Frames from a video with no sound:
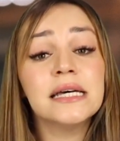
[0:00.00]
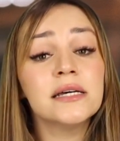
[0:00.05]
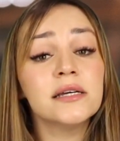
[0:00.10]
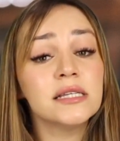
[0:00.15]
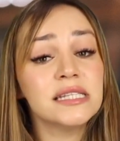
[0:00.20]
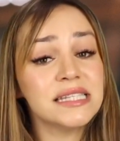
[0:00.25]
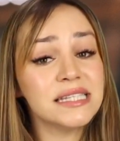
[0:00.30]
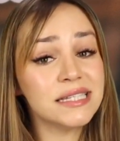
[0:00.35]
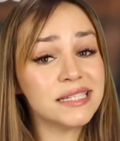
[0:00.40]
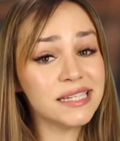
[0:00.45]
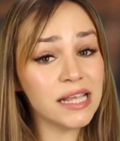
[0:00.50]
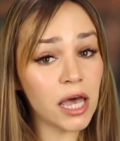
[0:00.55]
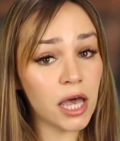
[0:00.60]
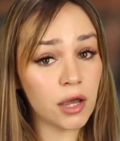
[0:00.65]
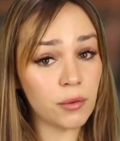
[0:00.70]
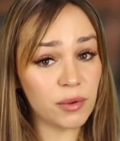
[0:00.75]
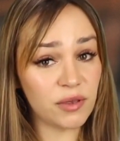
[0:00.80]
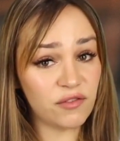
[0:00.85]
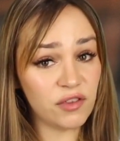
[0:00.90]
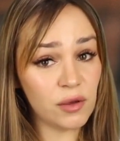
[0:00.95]
So,
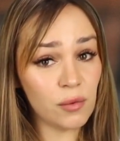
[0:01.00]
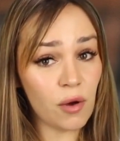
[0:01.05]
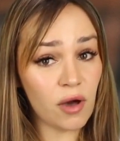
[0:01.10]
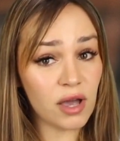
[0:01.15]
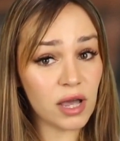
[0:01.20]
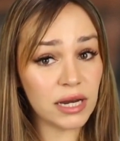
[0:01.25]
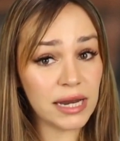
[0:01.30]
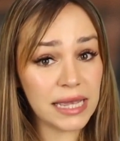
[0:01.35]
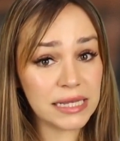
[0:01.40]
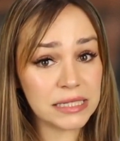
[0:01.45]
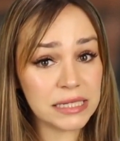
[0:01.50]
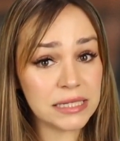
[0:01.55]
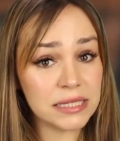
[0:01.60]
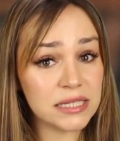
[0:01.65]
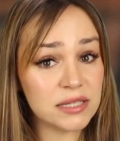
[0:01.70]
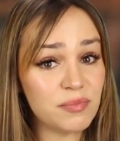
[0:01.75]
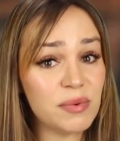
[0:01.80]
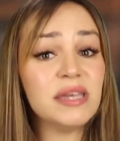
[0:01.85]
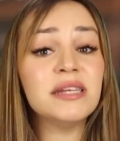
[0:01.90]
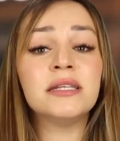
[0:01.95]
if you are collecting
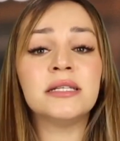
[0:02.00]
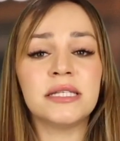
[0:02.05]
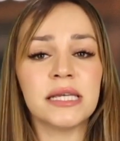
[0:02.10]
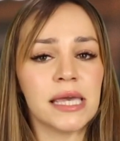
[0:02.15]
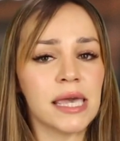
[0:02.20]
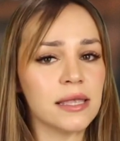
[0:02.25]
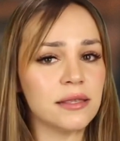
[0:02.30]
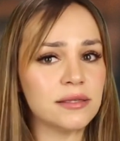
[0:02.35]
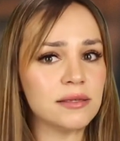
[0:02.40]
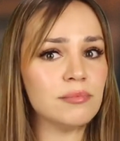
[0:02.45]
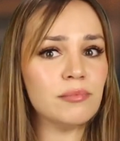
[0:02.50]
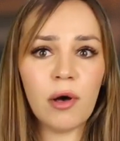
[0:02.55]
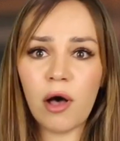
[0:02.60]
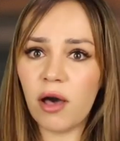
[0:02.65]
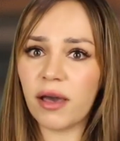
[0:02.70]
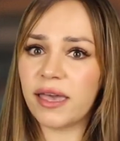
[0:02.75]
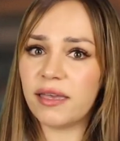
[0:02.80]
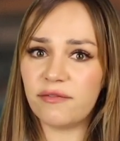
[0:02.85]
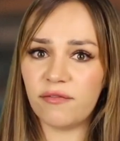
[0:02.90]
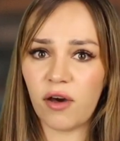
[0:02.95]
speeding tickets and
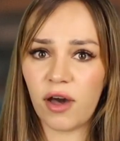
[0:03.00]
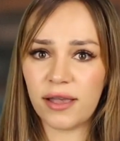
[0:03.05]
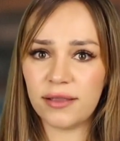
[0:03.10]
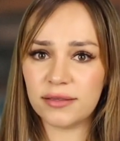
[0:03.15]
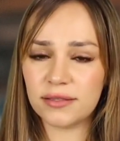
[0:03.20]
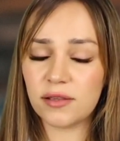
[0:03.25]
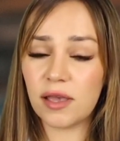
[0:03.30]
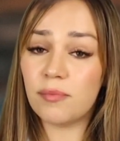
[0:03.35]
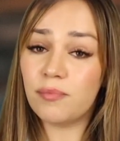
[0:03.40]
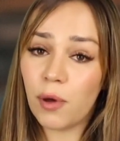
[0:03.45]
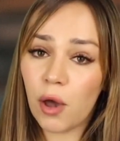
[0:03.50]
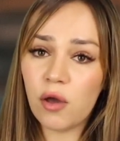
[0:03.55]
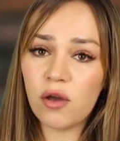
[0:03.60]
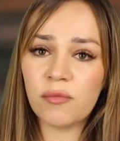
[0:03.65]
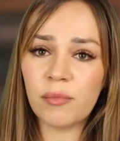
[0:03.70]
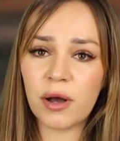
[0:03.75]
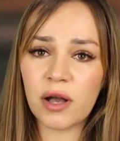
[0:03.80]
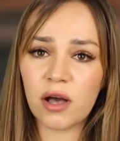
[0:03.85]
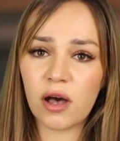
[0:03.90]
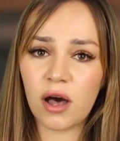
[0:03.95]
parking fines like
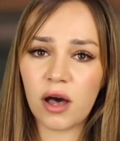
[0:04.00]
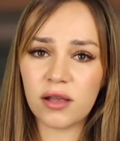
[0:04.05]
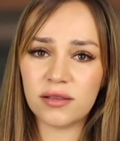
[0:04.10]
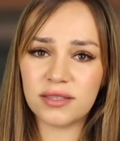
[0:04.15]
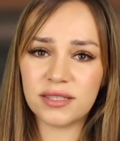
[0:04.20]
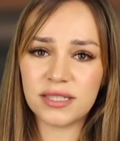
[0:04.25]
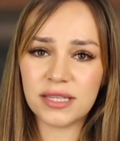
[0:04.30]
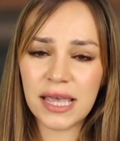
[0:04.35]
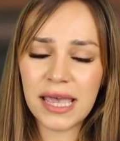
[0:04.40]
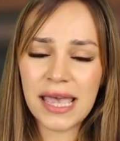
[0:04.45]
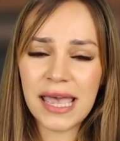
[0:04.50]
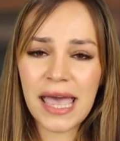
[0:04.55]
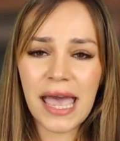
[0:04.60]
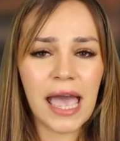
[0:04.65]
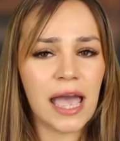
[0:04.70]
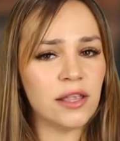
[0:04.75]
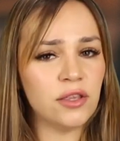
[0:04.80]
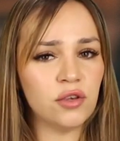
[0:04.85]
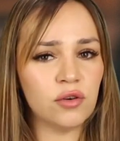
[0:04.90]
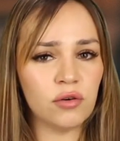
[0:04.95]
Pokemon cards
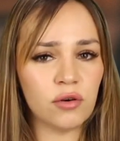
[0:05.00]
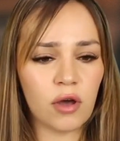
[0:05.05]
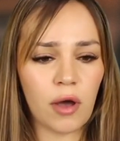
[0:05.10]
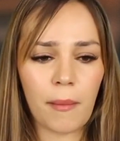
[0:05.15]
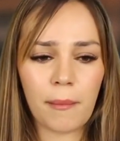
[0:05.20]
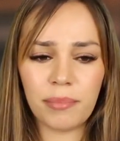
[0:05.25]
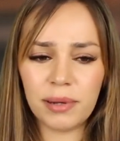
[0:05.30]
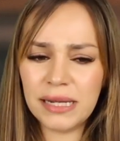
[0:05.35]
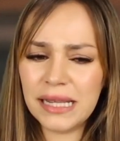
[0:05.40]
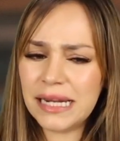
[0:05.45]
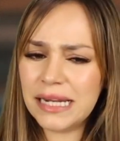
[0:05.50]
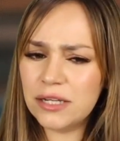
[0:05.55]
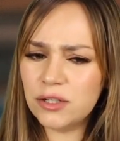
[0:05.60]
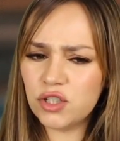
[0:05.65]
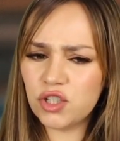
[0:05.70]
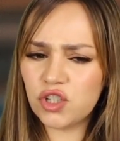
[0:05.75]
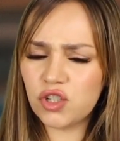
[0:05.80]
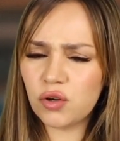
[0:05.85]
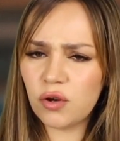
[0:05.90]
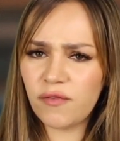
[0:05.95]
and you're completely
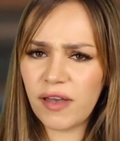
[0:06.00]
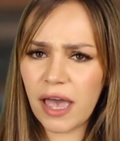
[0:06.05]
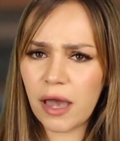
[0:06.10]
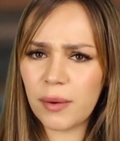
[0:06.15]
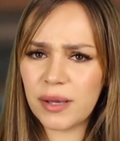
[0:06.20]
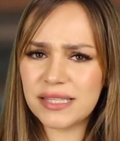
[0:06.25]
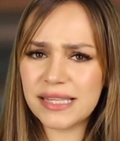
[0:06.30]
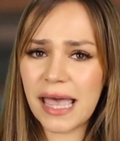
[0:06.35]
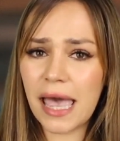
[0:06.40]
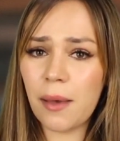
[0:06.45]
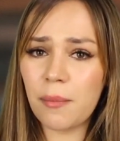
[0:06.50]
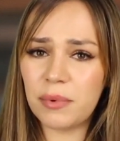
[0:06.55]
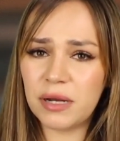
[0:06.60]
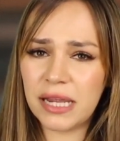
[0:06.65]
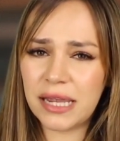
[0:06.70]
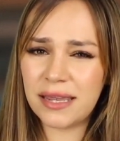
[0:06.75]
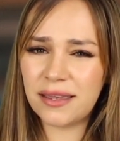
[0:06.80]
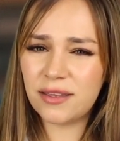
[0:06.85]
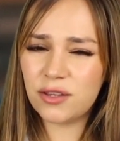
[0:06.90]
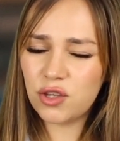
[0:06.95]
unsure of how it's
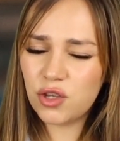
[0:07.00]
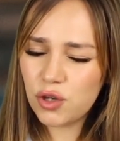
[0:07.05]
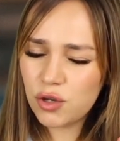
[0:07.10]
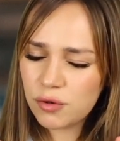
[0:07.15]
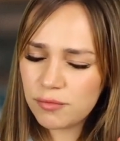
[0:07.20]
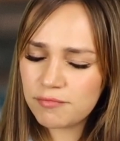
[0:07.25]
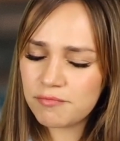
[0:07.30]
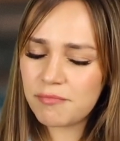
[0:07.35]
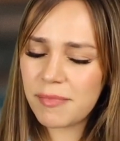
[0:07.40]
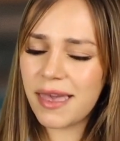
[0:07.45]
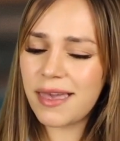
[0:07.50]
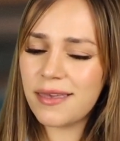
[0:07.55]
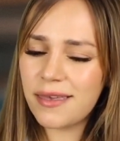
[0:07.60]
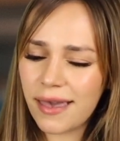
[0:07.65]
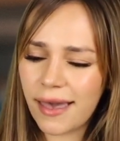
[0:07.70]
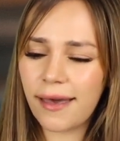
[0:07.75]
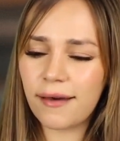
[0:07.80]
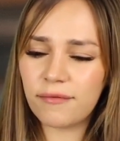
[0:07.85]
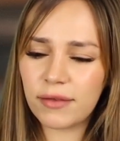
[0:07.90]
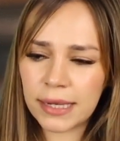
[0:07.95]
happening, you may
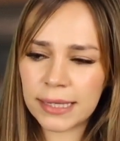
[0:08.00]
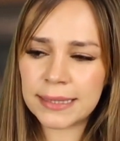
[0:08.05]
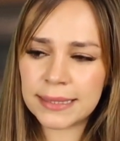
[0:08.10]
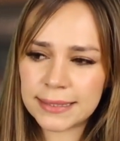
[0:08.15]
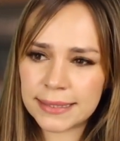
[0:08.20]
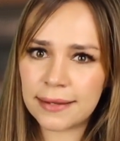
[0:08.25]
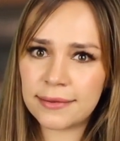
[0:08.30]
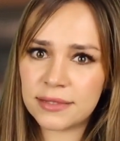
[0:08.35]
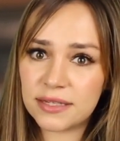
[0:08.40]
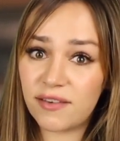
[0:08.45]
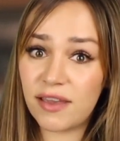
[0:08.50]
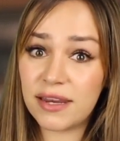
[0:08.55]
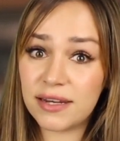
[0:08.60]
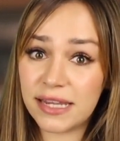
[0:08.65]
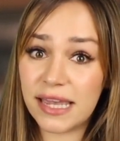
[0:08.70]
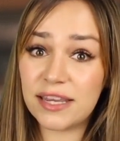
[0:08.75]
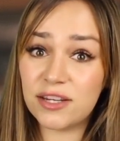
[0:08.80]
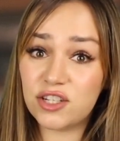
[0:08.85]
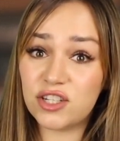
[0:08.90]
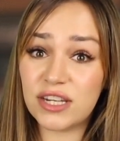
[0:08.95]
have inattentive
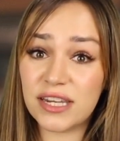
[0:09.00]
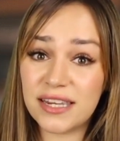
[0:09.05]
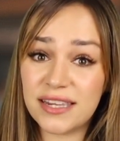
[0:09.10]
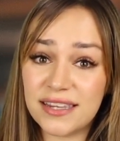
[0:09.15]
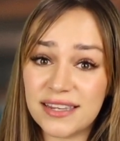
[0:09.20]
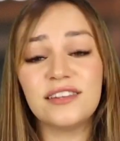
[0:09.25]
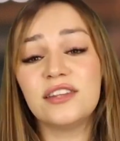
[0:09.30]
ADHD.